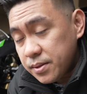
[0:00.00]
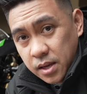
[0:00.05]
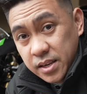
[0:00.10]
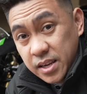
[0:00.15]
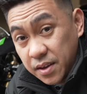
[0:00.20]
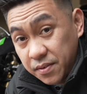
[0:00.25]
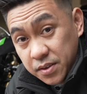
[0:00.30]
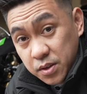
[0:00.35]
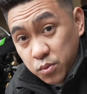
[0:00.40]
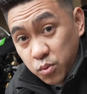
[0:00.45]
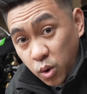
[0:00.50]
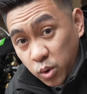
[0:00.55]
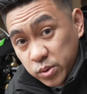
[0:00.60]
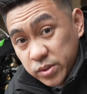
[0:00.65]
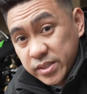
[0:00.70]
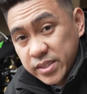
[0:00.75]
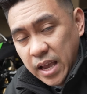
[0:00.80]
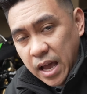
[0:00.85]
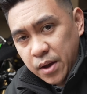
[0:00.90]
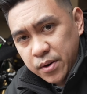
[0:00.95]
It definitely
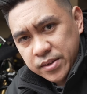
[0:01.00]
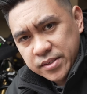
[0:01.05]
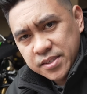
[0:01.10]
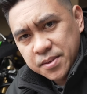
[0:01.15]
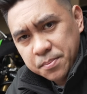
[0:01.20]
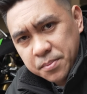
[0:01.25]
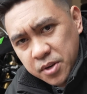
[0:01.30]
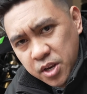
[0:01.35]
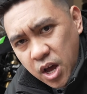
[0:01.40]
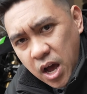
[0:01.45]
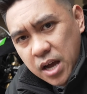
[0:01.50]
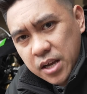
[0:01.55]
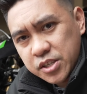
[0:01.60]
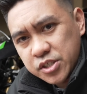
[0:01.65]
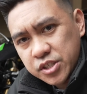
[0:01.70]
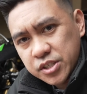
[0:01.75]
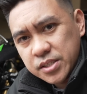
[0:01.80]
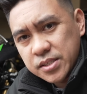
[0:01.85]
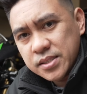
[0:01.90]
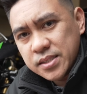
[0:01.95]
won't sound as
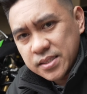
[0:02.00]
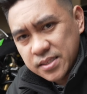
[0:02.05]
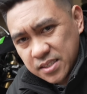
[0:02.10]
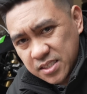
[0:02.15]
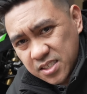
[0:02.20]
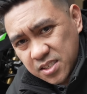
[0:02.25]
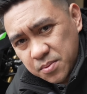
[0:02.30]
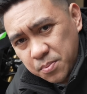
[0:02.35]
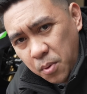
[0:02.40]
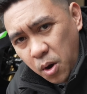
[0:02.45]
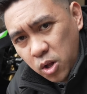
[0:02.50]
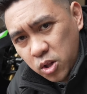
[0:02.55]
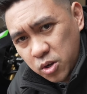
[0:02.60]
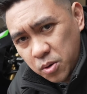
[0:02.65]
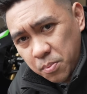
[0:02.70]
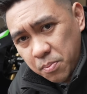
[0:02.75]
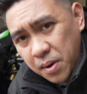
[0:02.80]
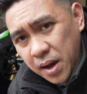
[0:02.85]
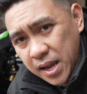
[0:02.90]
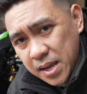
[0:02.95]
obnoxious as a
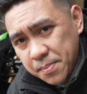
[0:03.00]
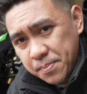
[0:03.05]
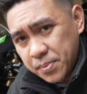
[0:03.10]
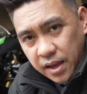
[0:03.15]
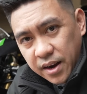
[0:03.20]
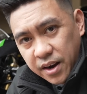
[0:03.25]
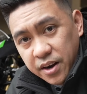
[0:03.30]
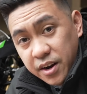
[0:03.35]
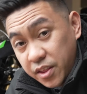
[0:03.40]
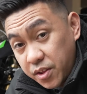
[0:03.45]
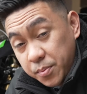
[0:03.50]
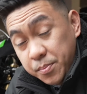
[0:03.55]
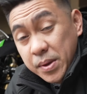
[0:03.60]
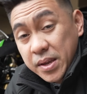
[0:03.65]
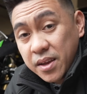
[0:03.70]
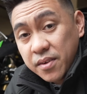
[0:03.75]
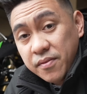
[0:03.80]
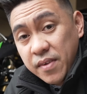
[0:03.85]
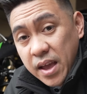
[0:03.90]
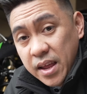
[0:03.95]
smaller pipe, and another
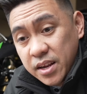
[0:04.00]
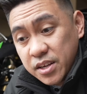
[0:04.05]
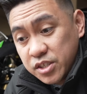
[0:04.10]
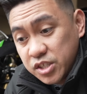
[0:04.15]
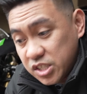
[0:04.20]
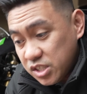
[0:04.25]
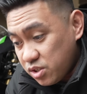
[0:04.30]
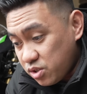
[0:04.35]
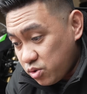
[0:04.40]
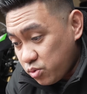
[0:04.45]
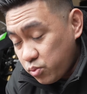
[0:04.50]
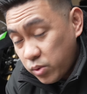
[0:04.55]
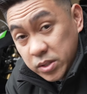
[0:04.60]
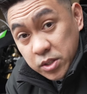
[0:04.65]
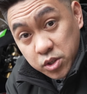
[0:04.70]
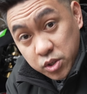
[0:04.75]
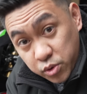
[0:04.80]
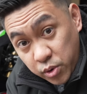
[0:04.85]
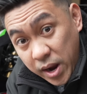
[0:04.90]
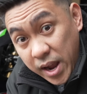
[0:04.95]
big advantage is
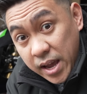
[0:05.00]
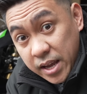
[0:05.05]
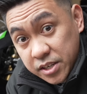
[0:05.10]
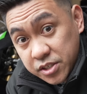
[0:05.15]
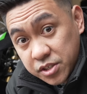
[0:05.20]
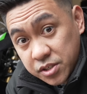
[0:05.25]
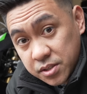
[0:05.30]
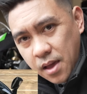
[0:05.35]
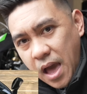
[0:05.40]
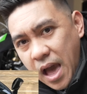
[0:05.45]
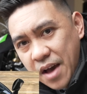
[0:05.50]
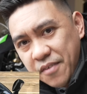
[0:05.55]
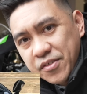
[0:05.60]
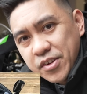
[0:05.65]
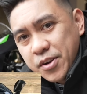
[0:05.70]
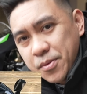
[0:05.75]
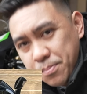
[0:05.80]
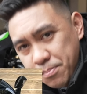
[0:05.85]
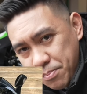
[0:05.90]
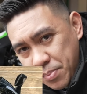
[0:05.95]
when you crash.
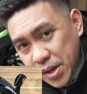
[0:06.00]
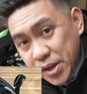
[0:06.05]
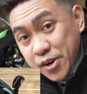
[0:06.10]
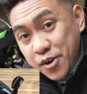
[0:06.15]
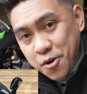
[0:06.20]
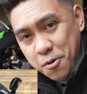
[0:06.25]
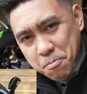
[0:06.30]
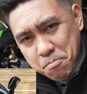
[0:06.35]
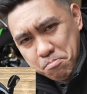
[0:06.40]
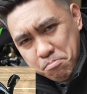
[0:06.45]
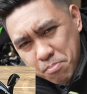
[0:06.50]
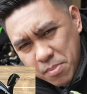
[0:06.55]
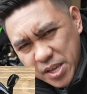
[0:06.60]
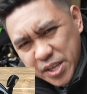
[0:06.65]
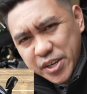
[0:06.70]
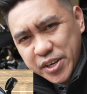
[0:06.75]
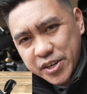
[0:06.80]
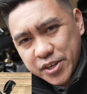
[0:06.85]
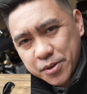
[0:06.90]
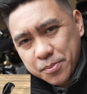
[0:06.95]
Having a bigger,
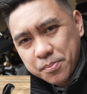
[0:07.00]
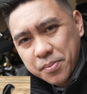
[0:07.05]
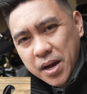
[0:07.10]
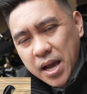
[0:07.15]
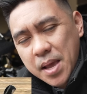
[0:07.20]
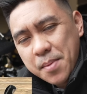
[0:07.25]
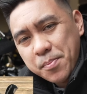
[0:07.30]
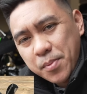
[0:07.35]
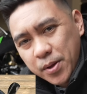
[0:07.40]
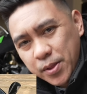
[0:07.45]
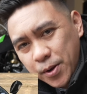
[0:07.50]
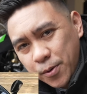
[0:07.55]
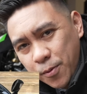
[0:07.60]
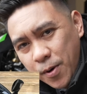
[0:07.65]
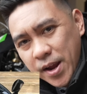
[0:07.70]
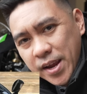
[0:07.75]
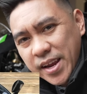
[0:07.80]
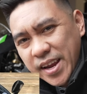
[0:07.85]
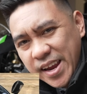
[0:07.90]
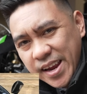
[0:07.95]
meatier pipe on the
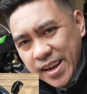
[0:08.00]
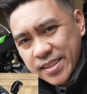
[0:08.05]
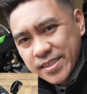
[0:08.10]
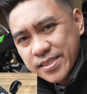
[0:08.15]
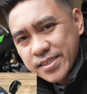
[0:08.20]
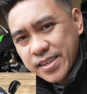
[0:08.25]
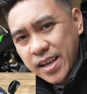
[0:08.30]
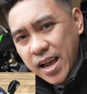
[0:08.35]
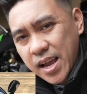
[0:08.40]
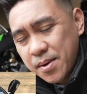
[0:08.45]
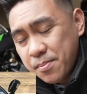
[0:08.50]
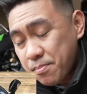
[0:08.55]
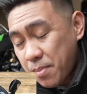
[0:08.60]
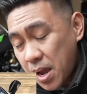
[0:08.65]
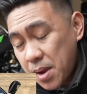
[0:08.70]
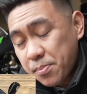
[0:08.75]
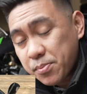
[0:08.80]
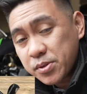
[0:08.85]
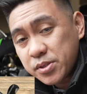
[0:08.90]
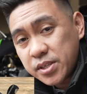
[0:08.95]
right hand side
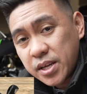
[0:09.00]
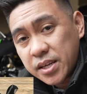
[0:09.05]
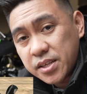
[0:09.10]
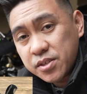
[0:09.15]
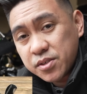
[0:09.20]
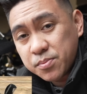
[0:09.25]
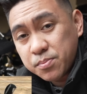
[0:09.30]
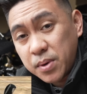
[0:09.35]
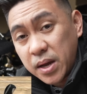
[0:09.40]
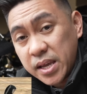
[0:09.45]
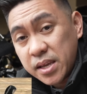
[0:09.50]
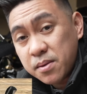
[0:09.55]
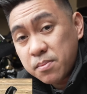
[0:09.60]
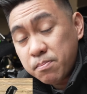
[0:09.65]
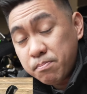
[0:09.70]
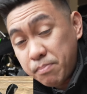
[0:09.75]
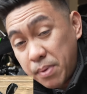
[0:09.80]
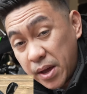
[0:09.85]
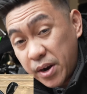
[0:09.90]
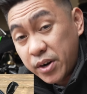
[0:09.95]
might protect your bike
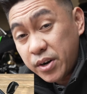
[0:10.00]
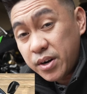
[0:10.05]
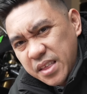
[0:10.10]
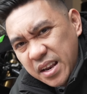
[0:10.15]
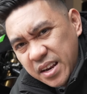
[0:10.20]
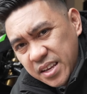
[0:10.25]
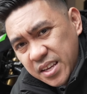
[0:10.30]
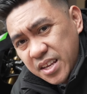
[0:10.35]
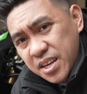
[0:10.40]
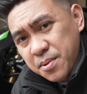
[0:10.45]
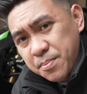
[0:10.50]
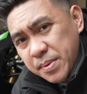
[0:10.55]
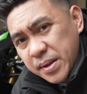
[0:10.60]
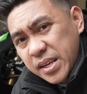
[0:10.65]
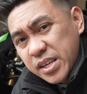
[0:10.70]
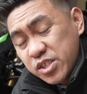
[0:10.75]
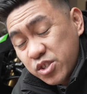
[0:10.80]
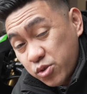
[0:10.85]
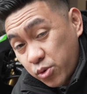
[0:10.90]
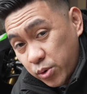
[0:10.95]
better than an itty
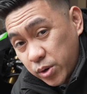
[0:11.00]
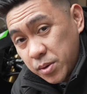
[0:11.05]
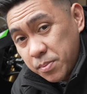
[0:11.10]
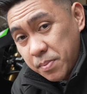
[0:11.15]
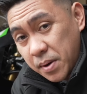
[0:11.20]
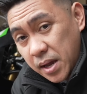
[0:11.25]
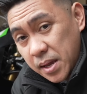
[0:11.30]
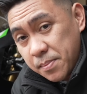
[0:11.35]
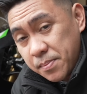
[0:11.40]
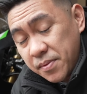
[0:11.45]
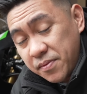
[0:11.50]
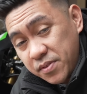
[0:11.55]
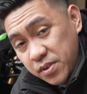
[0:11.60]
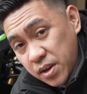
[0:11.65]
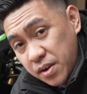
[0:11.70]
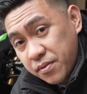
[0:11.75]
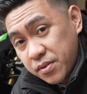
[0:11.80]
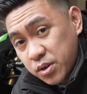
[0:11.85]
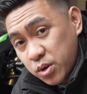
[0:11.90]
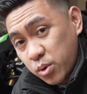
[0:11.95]
bitty shorty pipe if you
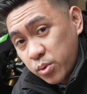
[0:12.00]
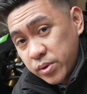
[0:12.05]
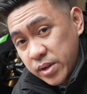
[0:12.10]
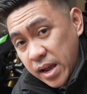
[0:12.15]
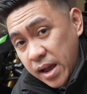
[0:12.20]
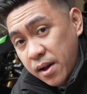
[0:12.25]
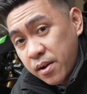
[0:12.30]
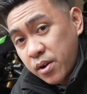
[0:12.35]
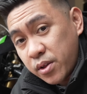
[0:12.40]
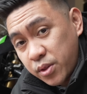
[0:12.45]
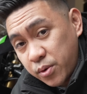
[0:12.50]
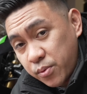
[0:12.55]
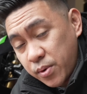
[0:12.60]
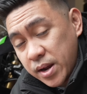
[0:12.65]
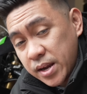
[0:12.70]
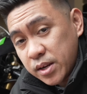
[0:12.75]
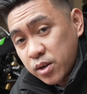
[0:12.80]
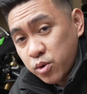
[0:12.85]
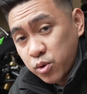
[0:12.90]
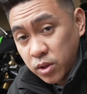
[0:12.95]
ever go down on the
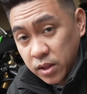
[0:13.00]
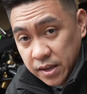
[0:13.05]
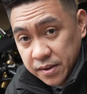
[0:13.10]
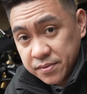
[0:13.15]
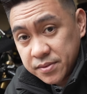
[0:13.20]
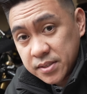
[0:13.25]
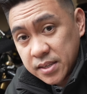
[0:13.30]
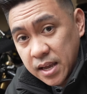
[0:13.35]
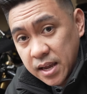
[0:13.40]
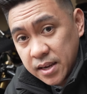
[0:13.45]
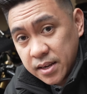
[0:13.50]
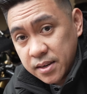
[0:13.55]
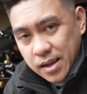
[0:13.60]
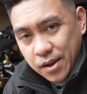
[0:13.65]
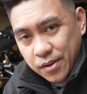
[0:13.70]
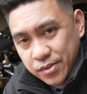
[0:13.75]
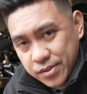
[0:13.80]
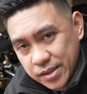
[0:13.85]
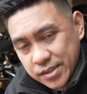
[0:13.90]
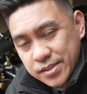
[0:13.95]
right or left side.
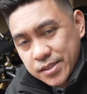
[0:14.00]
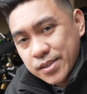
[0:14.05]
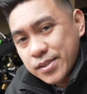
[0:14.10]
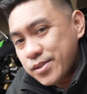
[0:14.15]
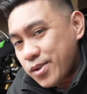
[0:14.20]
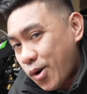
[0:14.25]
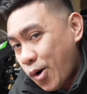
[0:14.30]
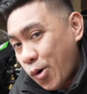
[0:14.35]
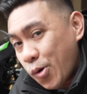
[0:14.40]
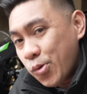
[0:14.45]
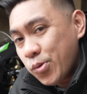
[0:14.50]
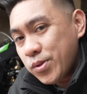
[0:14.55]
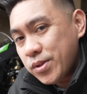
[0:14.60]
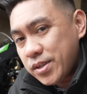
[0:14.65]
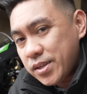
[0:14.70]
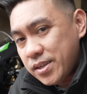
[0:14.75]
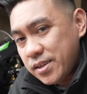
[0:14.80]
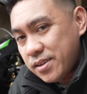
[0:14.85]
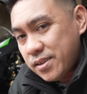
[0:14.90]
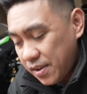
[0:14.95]
Now this is
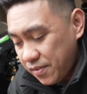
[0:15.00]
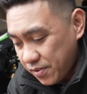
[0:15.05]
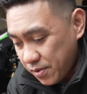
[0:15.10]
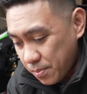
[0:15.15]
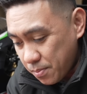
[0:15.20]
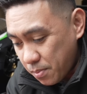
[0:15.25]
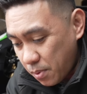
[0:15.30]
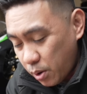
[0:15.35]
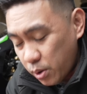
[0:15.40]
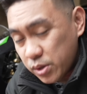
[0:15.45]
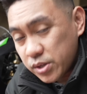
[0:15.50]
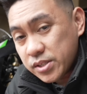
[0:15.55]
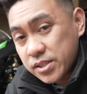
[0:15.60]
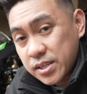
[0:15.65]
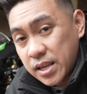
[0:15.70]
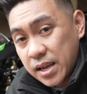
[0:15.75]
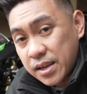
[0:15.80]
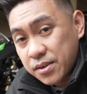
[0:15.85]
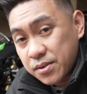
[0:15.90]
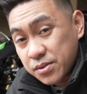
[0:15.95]
only if your
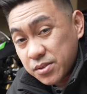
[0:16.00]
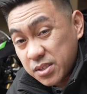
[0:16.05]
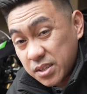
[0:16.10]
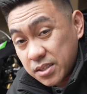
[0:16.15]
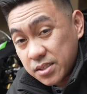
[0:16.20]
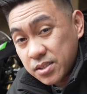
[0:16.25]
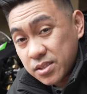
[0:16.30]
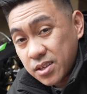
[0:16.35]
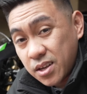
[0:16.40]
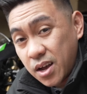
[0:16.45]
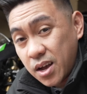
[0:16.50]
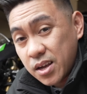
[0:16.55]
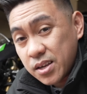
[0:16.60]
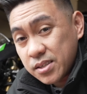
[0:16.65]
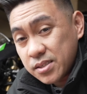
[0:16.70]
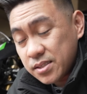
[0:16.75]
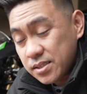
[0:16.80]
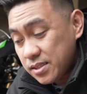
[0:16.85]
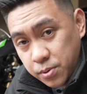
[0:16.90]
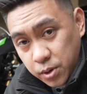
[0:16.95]
motorcycle's
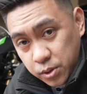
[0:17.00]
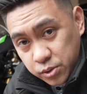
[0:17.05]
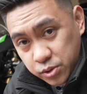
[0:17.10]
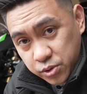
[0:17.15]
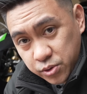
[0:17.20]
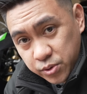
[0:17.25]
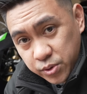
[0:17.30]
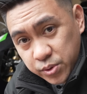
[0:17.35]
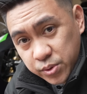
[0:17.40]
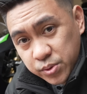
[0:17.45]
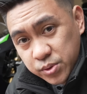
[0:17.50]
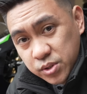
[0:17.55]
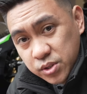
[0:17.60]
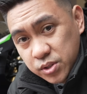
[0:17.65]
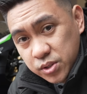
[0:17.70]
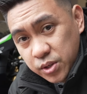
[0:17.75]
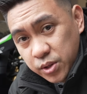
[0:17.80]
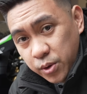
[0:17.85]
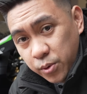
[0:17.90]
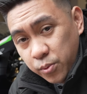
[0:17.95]
exhaust
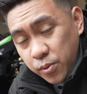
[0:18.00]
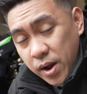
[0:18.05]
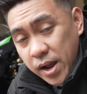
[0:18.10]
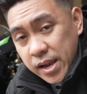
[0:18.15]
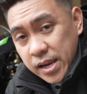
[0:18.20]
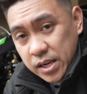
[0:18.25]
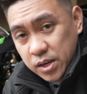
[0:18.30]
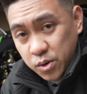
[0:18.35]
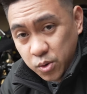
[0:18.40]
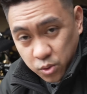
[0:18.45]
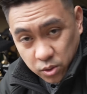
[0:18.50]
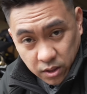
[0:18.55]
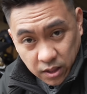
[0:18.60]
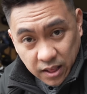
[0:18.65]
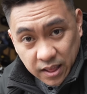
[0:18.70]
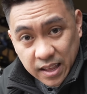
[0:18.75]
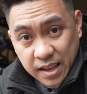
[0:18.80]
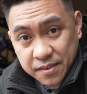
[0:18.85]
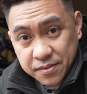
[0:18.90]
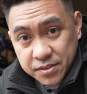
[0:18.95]
protrudes to the right or the
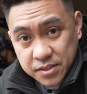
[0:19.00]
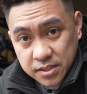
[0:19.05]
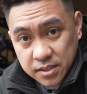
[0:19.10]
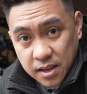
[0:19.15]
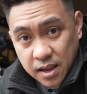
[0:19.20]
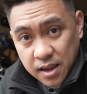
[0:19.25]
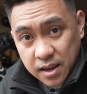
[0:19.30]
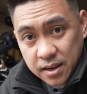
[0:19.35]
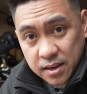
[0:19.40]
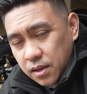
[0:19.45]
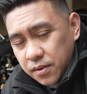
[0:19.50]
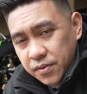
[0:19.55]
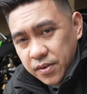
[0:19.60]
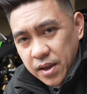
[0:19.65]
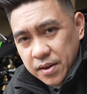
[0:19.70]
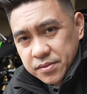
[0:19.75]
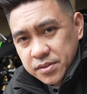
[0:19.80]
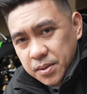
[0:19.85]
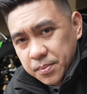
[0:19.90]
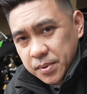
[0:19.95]
left side. If you
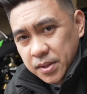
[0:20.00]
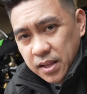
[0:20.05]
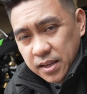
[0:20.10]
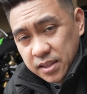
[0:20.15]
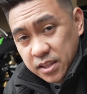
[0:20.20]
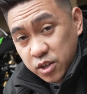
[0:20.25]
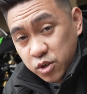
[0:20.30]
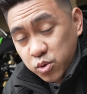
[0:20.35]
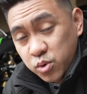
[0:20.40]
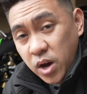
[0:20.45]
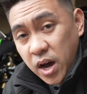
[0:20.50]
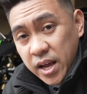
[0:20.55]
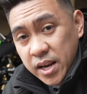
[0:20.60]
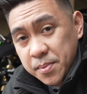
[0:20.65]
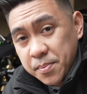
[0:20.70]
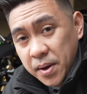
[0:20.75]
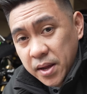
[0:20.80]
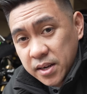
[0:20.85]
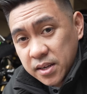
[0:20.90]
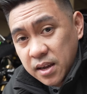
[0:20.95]
have something like the
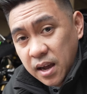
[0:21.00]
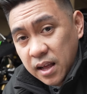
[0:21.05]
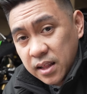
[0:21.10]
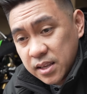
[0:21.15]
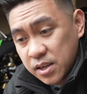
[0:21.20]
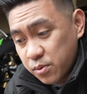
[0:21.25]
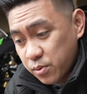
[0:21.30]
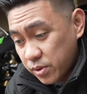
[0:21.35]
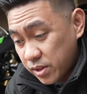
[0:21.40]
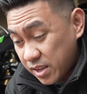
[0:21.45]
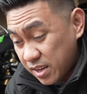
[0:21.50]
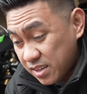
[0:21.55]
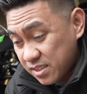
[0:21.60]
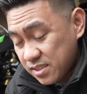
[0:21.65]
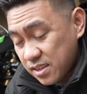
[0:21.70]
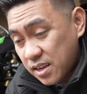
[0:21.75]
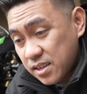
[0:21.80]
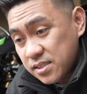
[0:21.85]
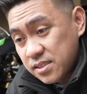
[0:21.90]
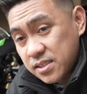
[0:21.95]
Ducati Panigale where the
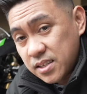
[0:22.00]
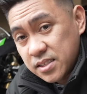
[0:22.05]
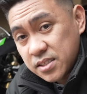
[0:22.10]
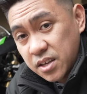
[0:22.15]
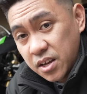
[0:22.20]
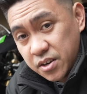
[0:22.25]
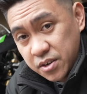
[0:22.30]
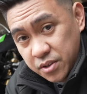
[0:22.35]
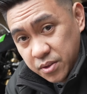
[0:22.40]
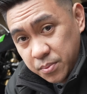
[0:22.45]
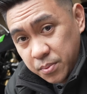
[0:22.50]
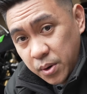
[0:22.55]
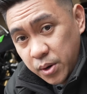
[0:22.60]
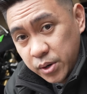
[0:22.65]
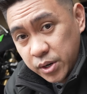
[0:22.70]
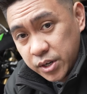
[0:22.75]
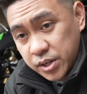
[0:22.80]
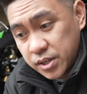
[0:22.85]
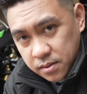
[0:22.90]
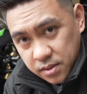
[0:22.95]
exhaust sits under the
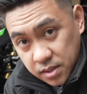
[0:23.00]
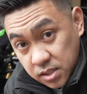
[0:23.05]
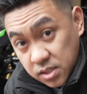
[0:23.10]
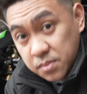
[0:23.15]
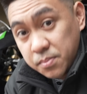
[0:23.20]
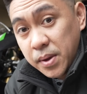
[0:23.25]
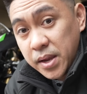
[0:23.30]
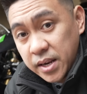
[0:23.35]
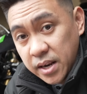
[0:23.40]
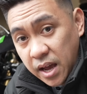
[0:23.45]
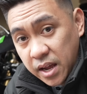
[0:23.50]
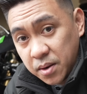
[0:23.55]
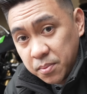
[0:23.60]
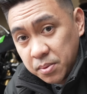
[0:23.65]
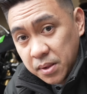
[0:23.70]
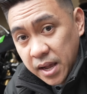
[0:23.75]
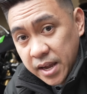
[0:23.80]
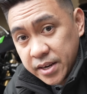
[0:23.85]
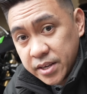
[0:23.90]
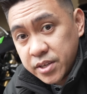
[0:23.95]
motor, this may not
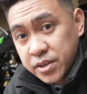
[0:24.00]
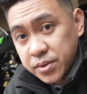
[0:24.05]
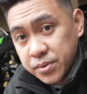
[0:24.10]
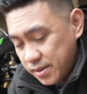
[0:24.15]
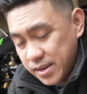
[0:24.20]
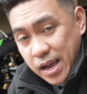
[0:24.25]
apply to you.